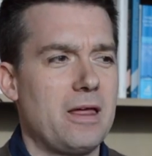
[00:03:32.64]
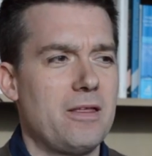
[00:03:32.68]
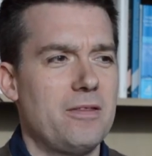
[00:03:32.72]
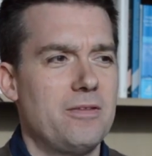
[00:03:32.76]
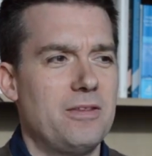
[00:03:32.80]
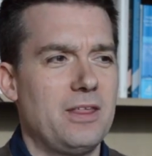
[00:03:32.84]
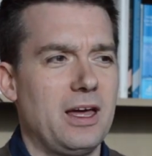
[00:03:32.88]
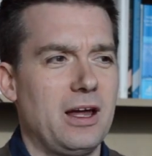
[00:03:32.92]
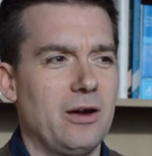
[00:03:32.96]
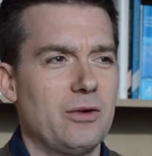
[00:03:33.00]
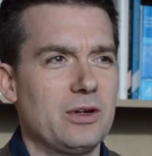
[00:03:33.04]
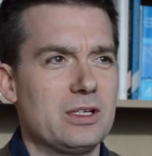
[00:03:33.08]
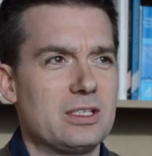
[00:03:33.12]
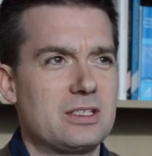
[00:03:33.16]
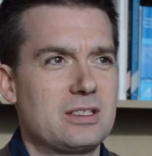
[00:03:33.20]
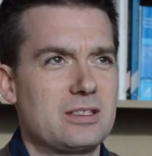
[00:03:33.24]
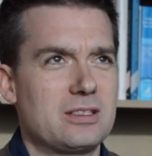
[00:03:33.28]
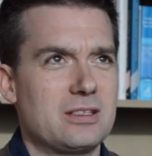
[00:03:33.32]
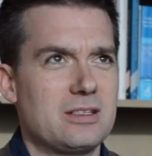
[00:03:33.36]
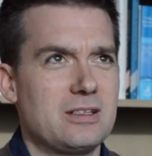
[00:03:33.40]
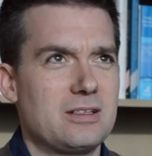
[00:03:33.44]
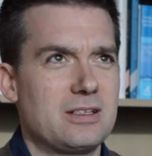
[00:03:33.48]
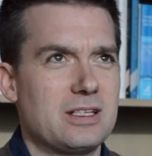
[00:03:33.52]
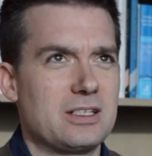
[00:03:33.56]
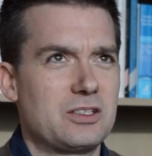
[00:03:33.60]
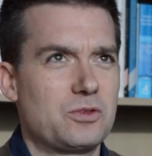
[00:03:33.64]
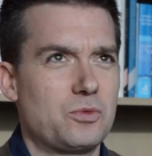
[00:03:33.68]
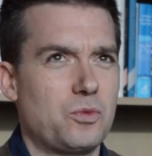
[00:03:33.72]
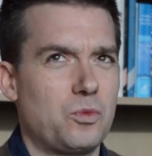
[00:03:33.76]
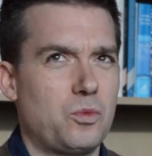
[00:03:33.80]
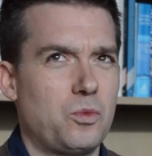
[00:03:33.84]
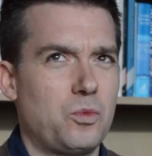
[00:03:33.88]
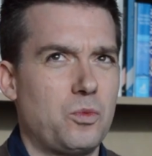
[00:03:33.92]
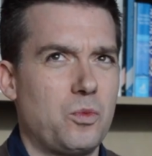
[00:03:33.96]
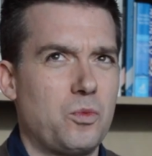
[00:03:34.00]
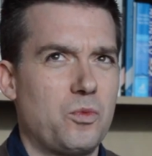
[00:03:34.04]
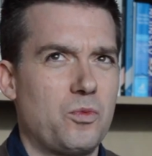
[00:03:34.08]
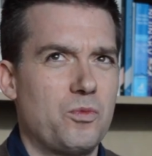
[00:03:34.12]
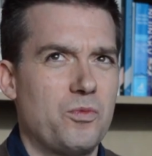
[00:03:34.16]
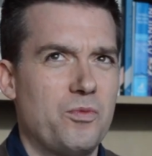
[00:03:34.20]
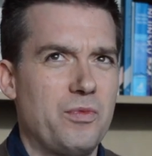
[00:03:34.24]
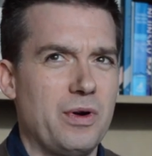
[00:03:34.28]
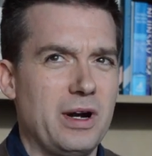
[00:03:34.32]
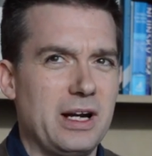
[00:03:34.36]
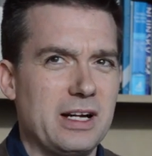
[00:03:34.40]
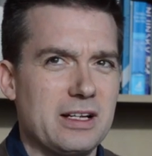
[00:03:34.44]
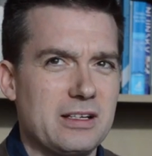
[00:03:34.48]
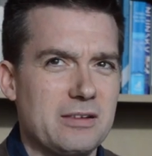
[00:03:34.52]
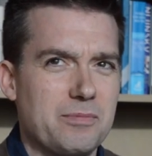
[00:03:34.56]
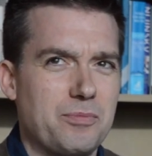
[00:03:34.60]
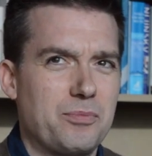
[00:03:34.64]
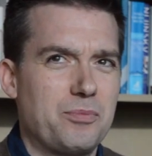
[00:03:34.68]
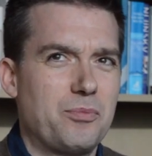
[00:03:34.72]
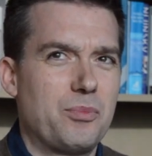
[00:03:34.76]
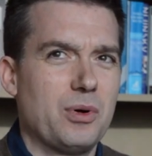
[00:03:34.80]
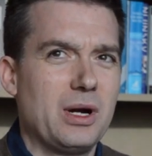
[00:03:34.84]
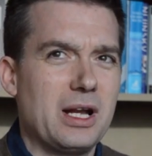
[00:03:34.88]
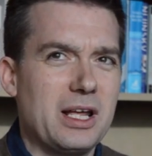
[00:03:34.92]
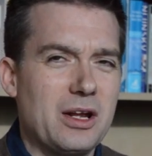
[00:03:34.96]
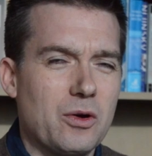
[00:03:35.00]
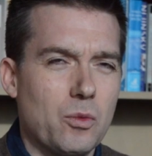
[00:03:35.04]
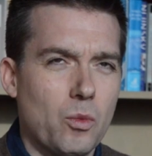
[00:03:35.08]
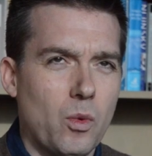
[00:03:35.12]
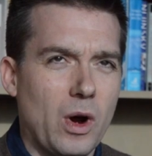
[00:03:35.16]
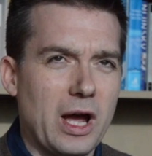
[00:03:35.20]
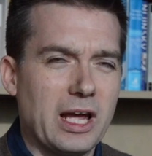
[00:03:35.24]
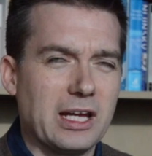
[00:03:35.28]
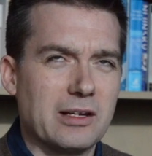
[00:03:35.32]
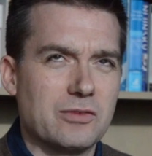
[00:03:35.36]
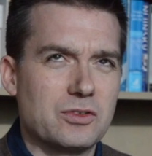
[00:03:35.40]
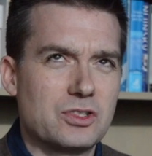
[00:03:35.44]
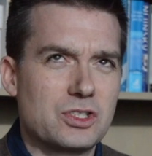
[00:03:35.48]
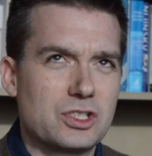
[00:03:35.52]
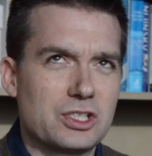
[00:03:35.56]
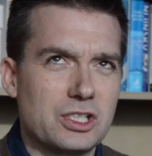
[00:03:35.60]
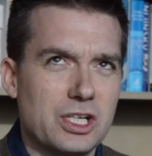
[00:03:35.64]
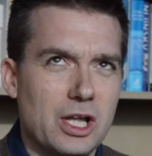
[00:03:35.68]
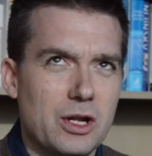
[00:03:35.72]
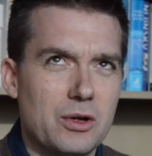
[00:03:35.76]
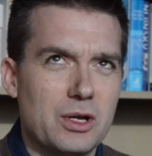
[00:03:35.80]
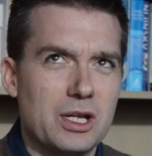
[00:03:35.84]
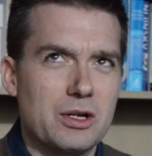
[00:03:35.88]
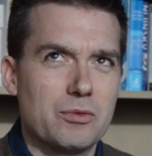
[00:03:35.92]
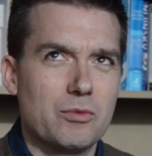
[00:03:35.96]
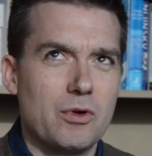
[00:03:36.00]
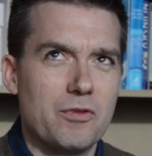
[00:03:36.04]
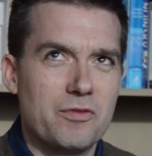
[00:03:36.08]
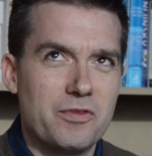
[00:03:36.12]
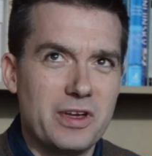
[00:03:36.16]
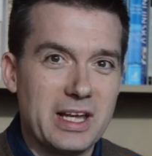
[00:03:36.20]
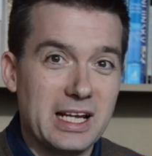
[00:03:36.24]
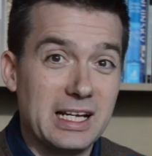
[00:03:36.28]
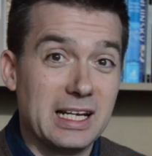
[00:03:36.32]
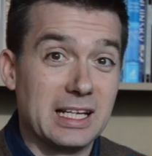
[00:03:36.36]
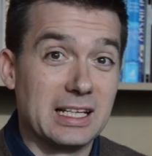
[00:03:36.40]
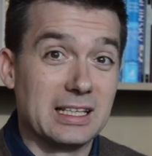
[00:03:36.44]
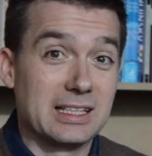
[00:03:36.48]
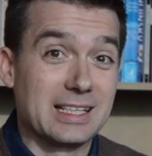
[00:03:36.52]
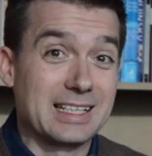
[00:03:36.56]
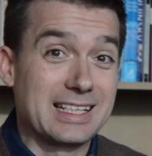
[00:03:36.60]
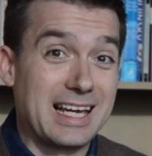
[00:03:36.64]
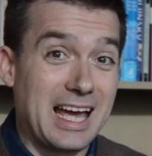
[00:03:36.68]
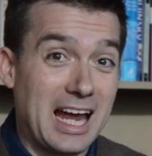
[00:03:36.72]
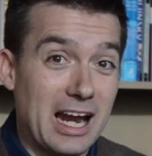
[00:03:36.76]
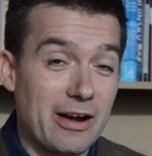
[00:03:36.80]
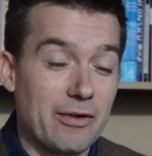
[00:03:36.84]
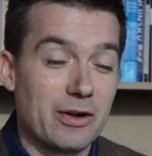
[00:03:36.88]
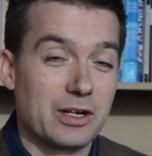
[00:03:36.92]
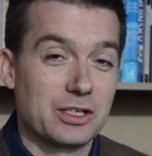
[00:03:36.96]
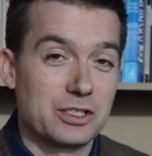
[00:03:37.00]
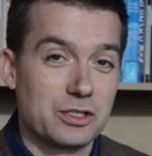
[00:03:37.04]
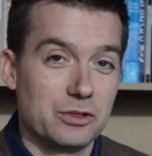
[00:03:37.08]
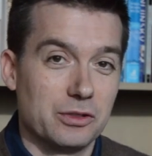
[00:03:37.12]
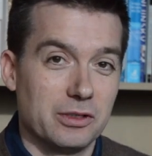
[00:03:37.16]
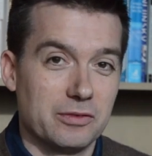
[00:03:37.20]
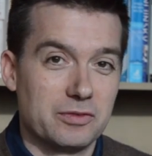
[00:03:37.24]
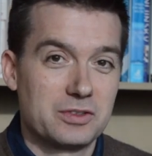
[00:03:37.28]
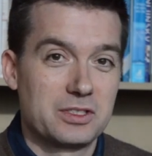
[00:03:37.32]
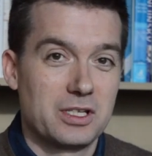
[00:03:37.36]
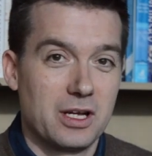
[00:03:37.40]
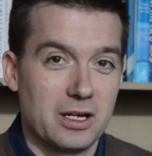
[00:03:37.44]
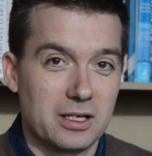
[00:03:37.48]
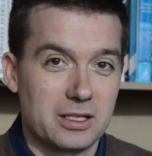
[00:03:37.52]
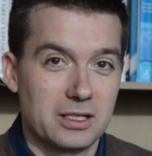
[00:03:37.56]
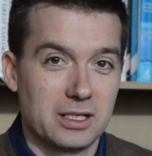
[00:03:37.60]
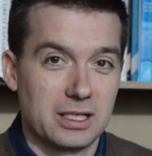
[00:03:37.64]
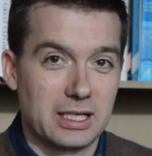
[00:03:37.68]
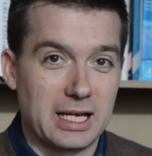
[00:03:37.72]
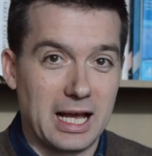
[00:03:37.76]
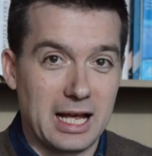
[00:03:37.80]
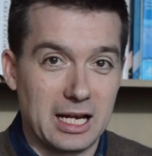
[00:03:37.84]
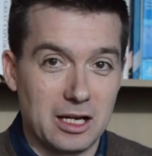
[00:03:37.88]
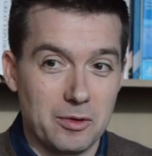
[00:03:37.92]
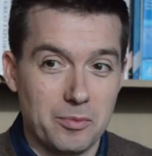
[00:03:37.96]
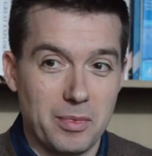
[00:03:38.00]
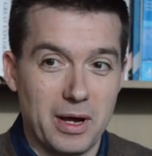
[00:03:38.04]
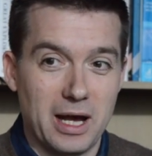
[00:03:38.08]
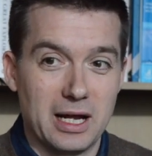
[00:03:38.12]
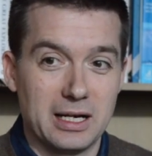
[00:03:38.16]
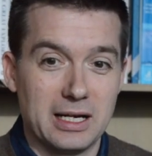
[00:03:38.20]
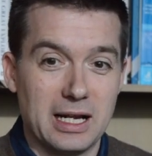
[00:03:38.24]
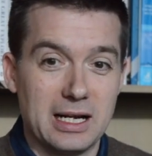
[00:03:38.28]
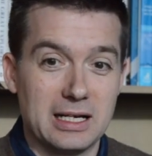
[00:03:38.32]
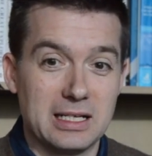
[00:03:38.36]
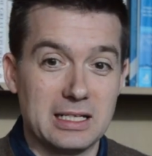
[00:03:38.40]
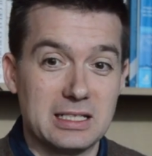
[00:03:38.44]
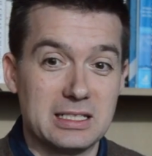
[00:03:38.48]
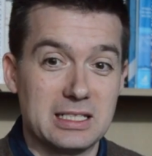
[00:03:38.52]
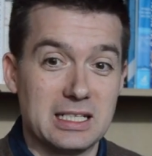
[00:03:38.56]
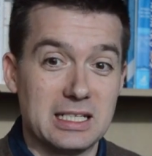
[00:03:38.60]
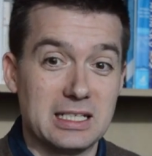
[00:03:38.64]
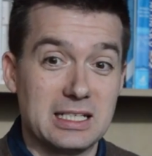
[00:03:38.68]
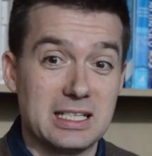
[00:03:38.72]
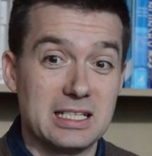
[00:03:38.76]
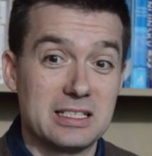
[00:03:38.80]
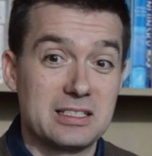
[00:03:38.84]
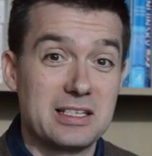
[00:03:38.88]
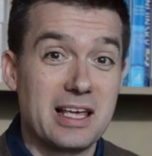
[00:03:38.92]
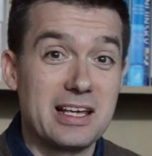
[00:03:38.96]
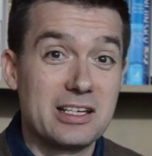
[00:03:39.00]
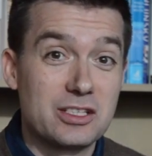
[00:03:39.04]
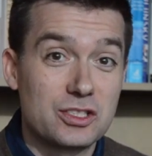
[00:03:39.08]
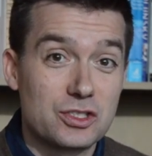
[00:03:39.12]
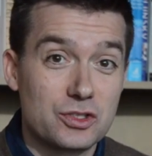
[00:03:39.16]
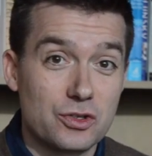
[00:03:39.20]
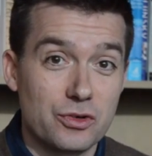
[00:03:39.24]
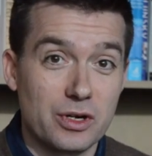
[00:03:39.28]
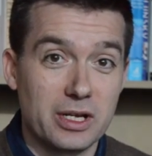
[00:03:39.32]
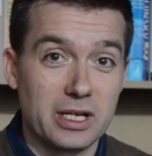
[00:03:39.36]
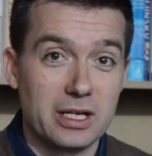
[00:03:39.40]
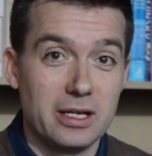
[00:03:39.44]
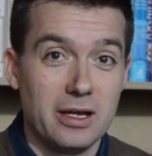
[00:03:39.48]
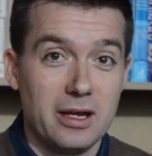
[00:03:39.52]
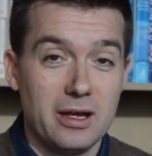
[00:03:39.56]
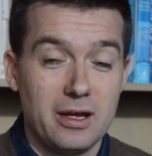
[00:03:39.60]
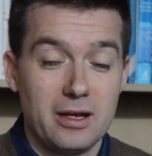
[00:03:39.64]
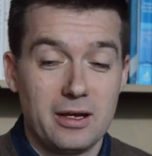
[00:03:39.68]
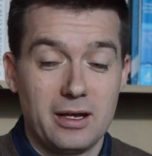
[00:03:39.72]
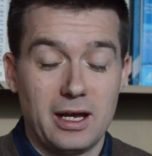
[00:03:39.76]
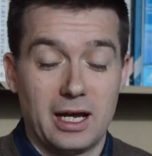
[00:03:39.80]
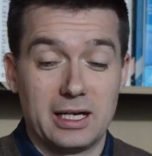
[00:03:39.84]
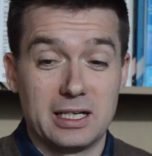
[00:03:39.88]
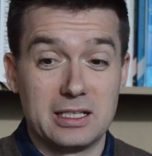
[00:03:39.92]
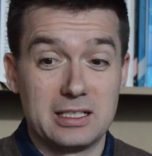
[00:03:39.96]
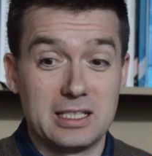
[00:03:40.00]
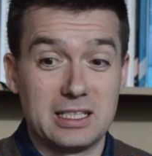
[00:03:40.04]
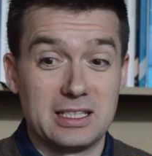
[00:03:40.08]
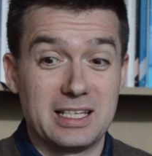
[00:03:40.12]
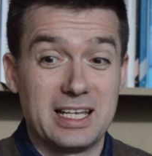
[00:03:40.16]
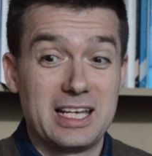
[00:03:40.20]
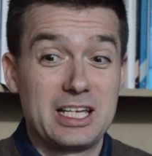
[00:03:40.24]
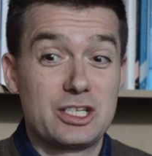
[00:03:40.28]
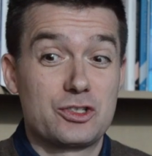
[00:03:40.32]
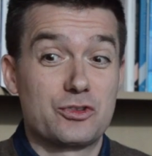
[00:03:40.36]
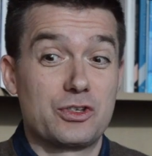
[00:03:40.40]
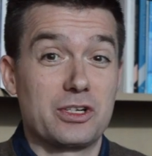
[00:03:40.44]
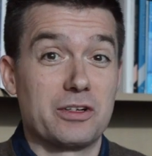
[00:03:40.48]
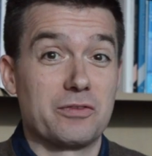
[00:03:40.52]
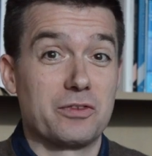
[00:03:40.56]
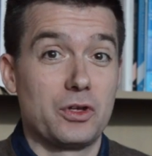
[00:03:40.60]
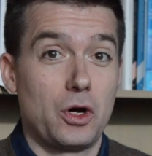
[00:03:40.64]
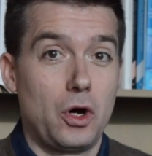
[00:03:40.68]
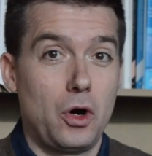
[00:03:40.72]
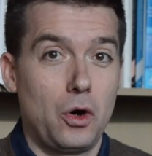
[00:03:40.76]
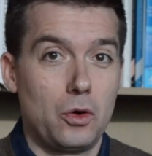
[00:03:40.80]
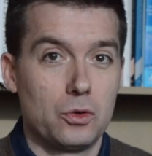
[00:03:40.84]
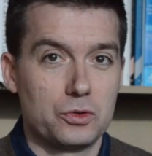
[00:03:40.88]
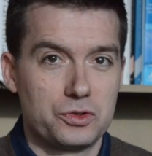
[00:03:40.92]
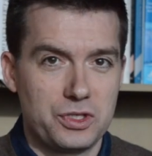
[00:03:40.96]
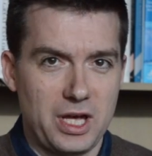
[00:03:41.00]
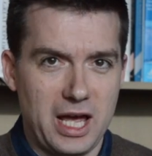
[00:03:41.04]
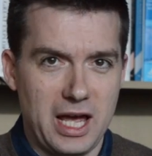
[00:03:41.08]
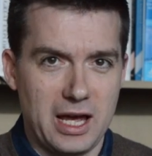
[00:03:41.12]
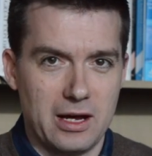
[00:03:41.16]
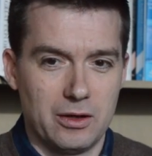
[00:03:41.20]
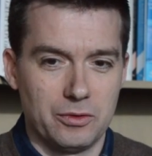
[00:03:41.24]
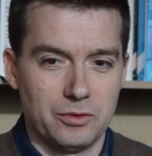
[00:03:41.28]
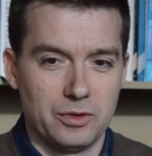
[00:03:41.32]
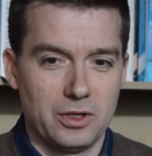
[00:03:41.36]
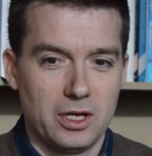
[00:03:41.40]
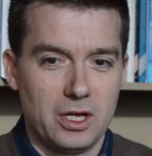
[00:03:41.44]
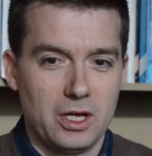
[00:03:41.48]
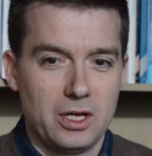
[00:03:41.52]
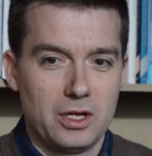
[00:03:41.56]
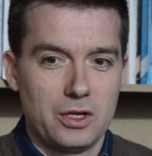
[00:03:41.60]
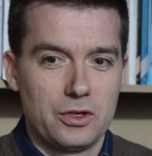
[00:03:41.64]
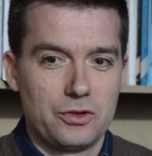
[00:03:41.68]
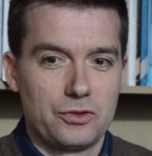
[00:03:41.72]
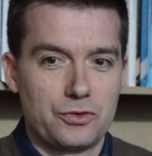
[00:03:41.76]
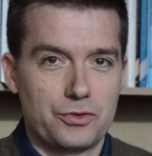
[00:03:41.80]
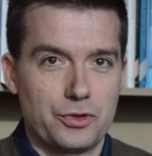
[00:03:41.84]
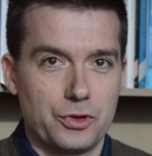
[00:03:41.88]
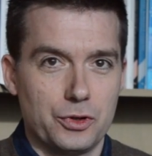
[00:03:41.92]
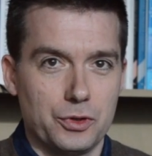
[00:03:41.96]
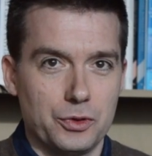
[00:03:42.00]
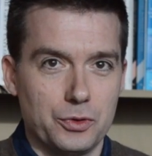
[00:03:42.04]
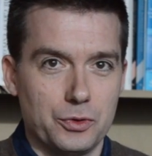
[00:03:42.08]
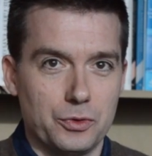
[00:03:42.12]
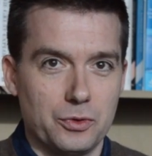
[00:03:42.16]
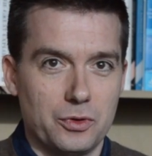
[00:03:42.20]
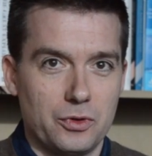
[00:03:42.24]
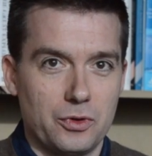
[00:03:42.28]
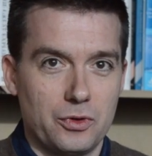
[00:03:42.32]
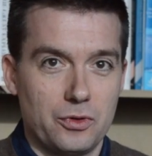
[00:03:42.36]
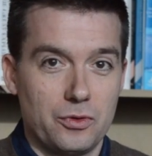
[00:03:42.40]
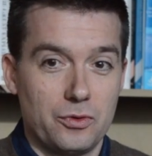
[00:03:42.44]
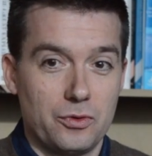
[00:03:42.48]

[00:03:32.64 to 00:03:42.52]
There is this really brilliant way of slowly revealing the character of Tucker Caliban, and indeed his history, and indeed the history of the whole town through